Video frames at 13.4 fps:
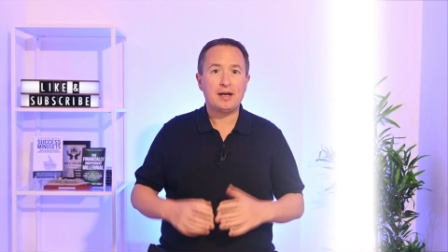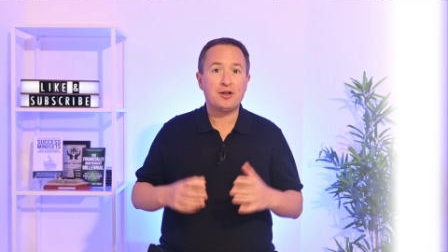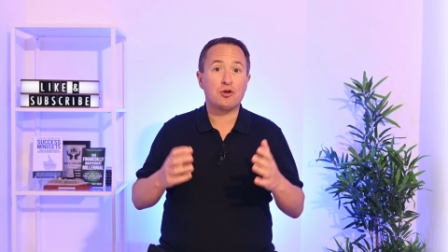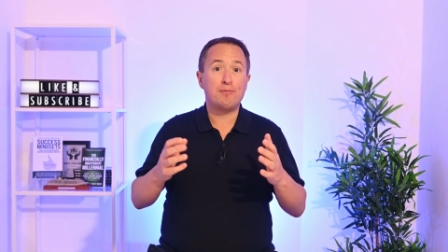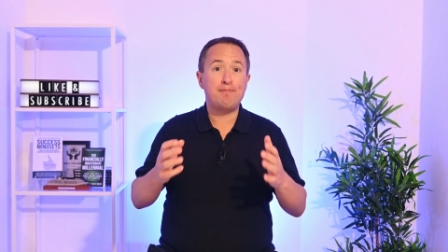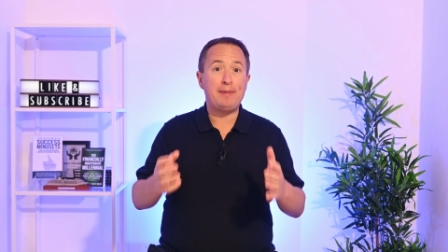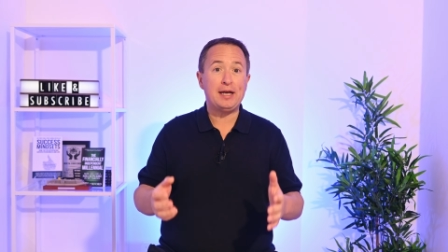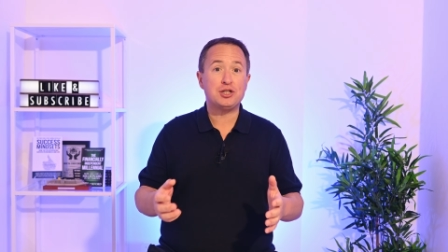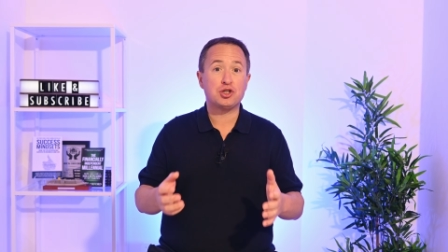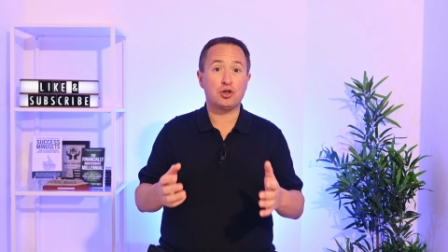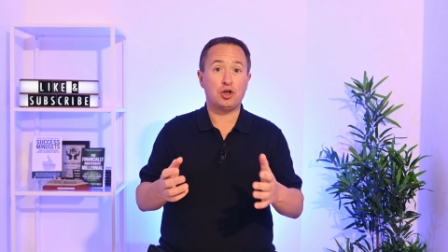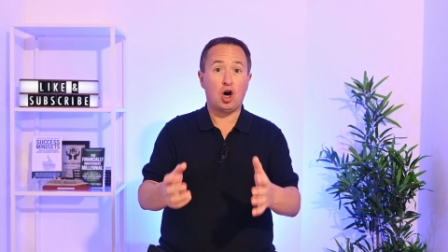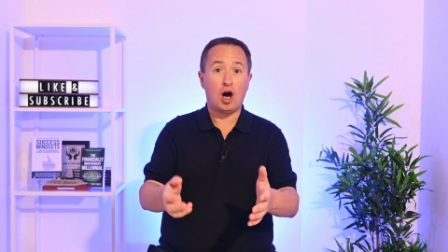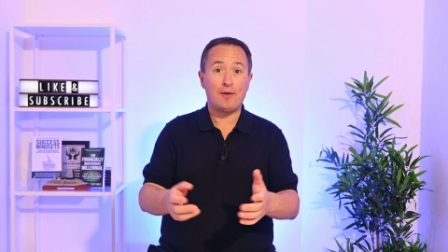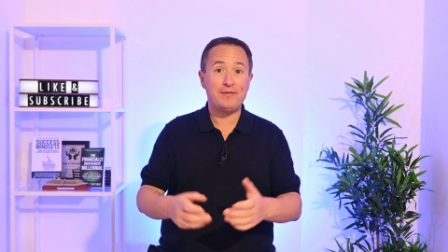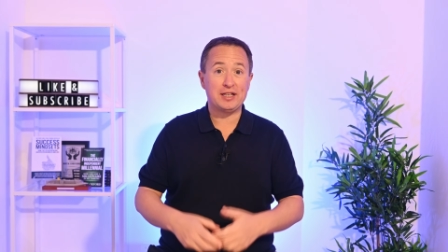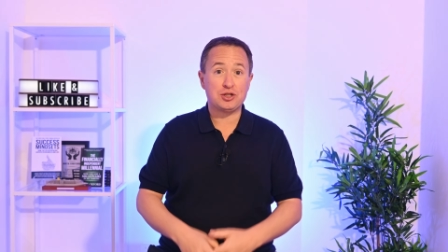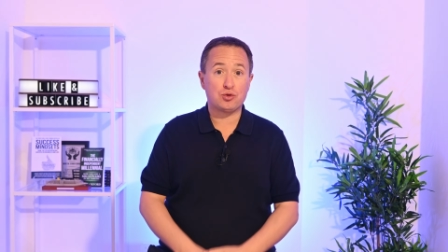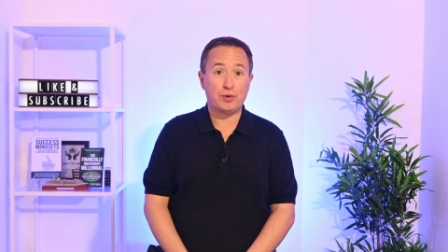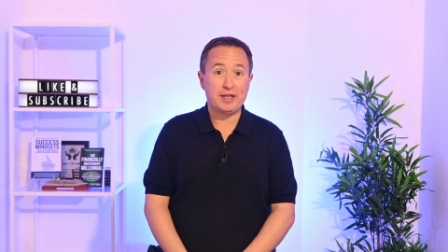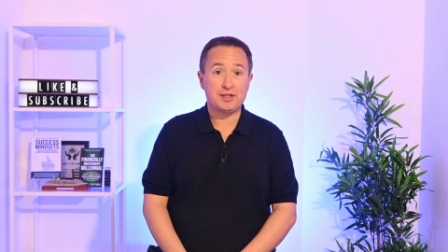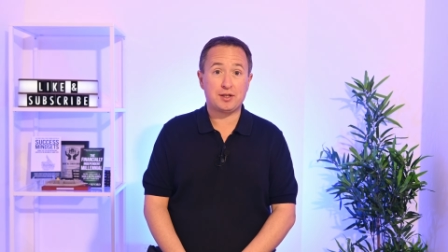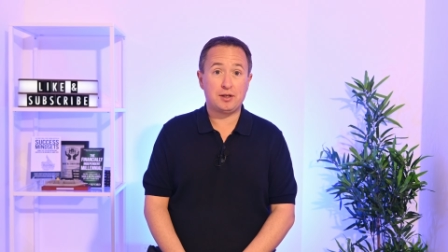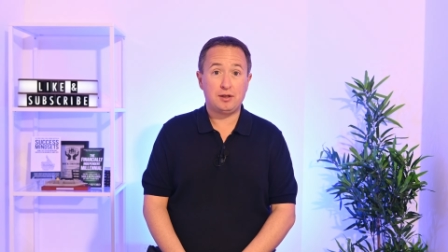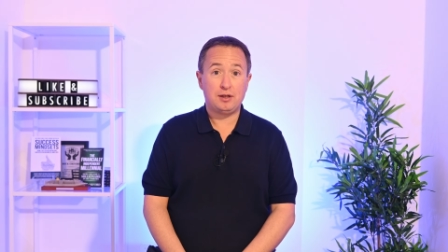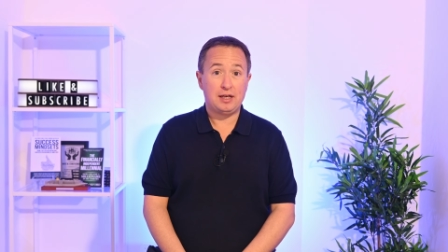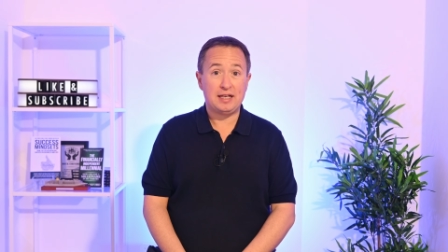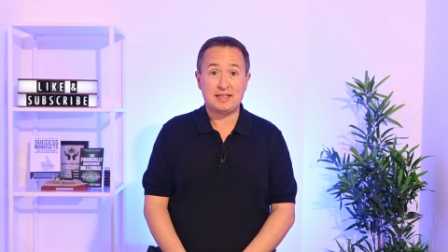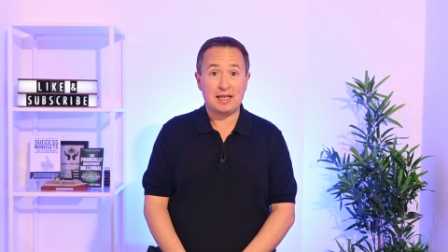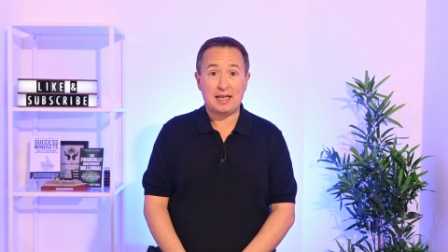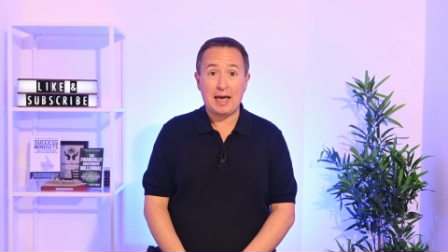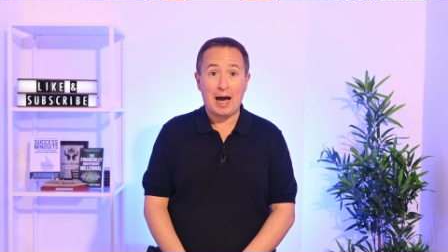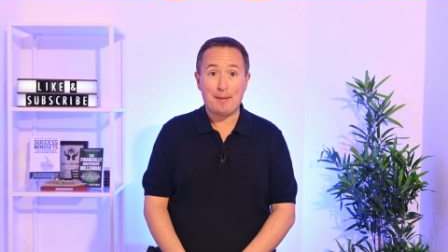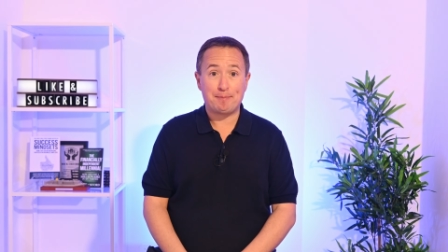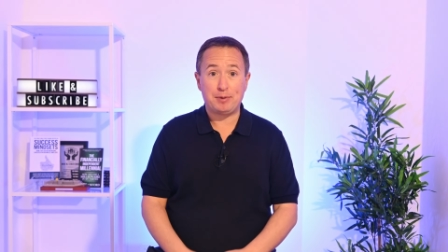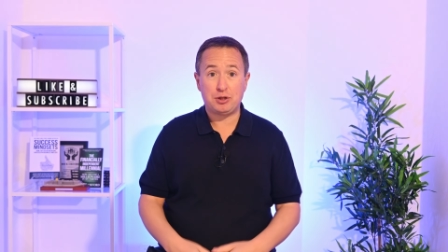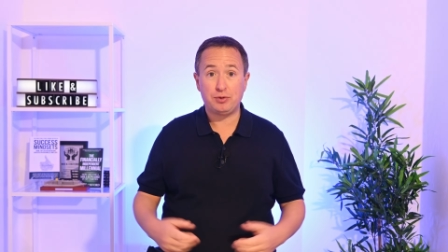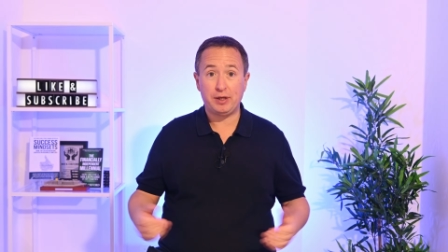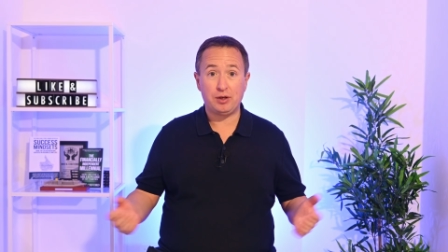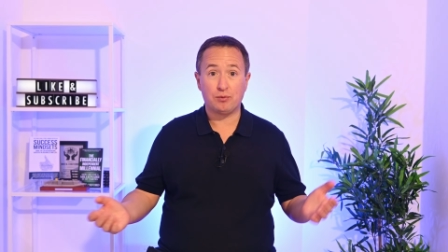Another major and obvious risk is the gap between